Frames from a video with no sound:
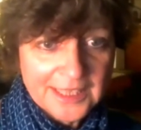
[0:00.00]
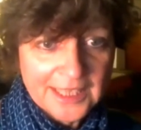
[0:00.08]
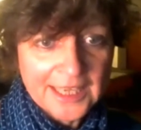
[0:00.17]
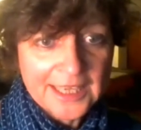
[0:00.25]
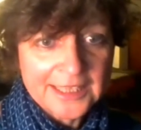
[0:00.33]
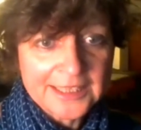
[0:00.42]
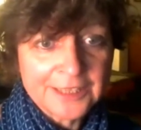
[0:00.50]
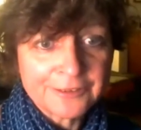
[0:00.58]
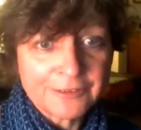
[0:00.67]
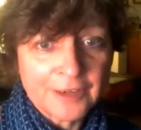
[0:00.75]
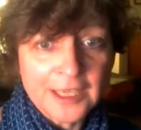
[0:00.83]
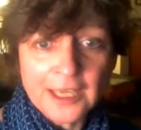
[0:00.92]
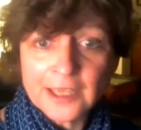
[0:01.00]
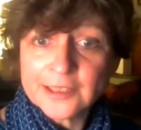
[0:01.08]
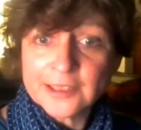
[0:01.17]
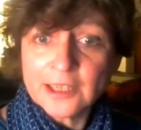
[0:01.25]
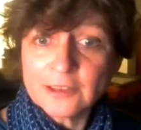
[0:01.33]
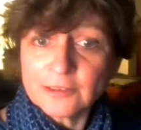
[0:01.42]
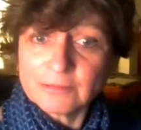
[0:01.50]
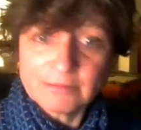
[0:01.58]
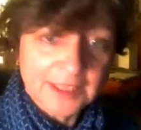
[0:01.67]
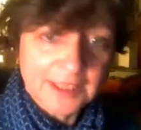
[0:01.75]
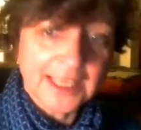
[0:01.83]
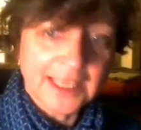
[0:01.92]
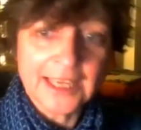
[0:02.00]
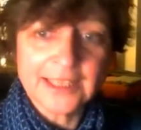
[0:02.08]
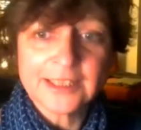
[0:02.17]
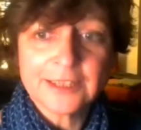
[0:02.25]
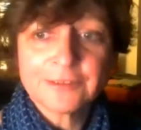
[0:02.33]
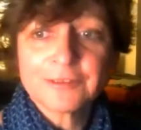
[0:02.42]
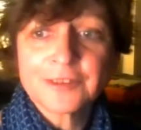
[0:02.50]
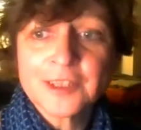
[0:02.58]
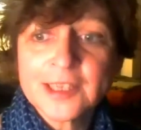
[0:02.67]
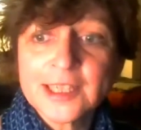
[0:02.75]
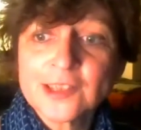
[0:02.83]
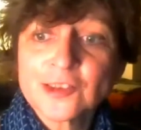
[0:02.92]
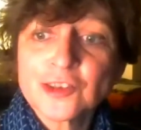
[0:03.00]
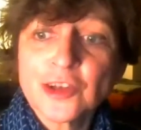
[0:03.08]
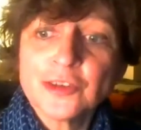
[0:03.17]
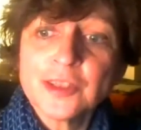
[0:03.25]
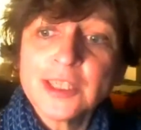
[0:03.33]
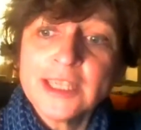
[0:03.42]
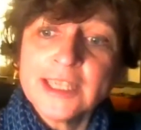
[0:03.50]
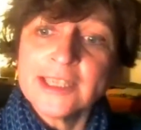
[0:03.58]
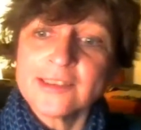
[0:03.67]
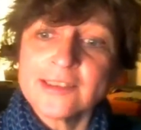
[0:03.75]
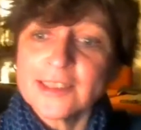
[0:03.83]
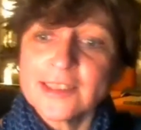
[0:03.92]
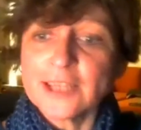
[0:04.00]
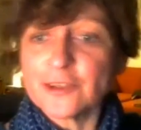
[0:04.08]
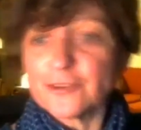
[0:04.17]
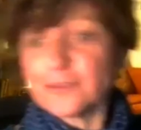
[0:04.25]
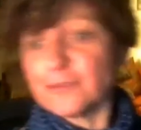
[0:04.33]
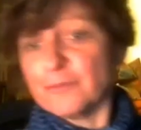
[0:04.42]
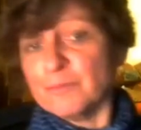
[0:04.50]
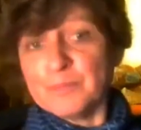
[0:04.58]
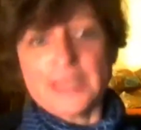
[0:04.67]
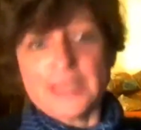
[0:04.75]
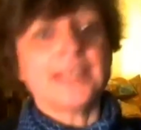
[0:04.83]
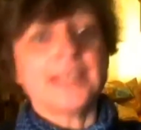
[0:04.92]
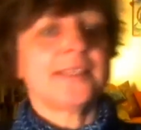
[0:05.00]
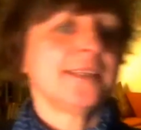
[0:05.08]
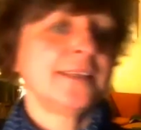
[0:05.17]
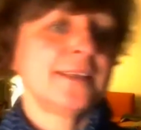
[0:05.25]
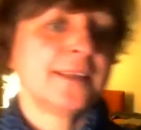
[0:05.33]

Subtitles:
And if I lie down, again, different things. So instead of me,